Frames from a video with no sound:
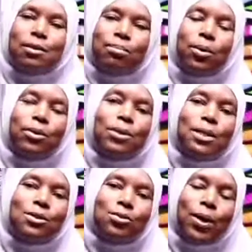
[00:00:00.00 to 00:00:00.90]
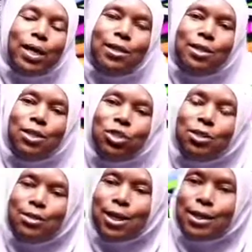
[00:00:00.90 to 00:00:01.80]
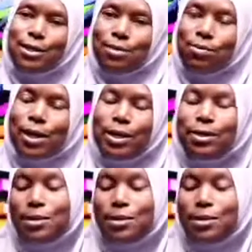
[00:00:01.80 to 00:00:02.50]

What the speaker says: The board is where the teacher writes the work.